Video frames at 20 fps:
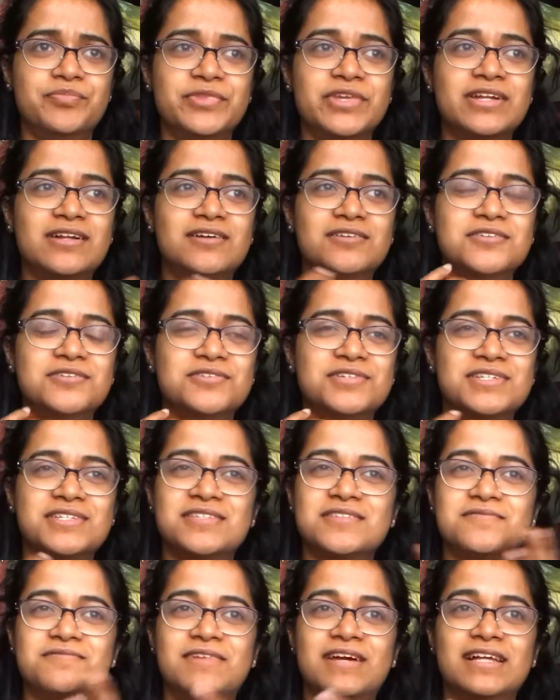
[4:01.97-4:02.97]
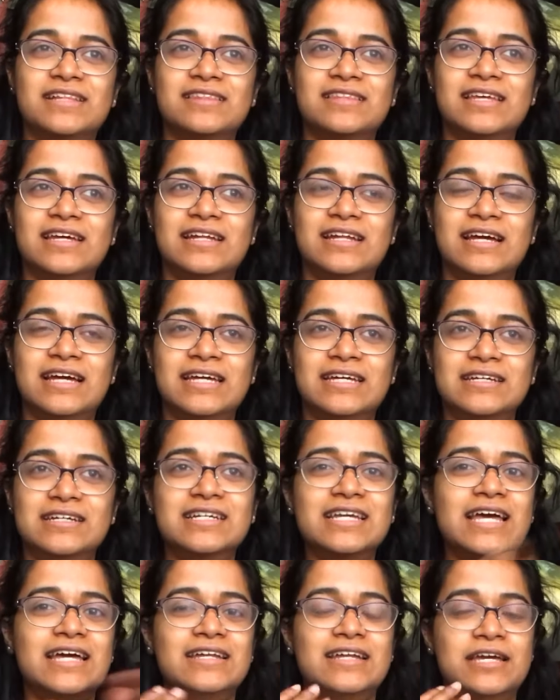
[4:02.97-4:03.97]
and also just the fact that I
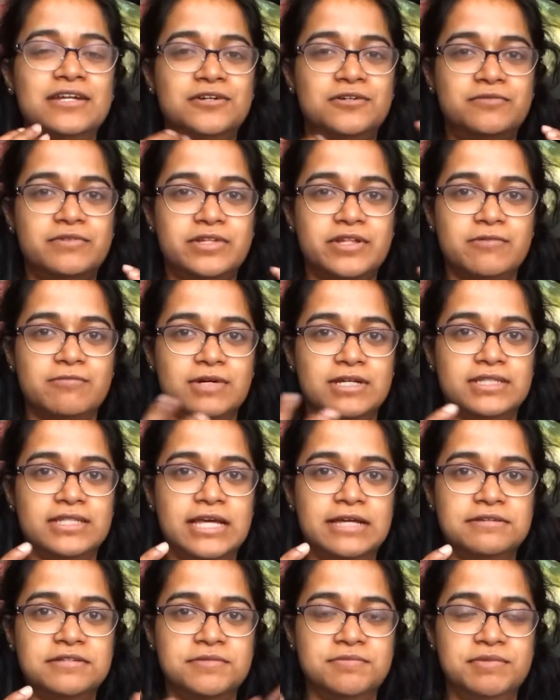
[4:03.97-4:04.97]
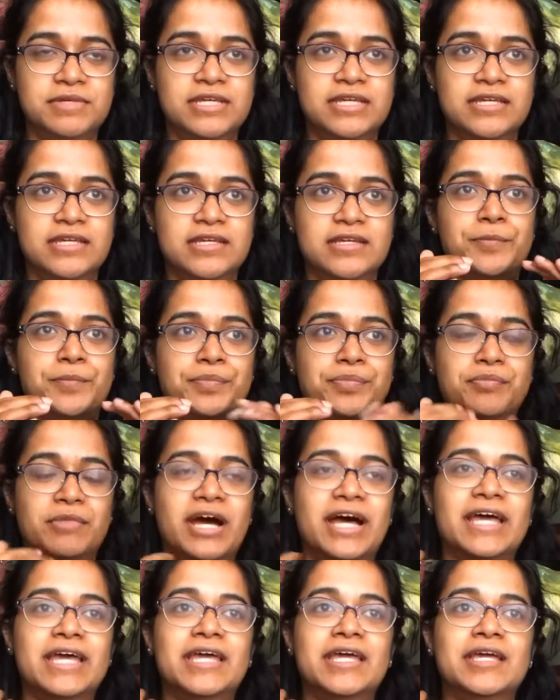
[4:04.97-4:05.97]
don't really want that to be
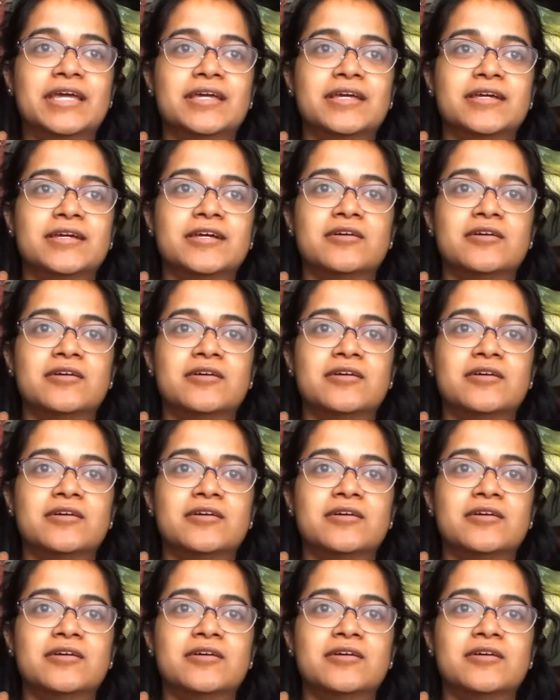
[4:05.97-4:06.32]
my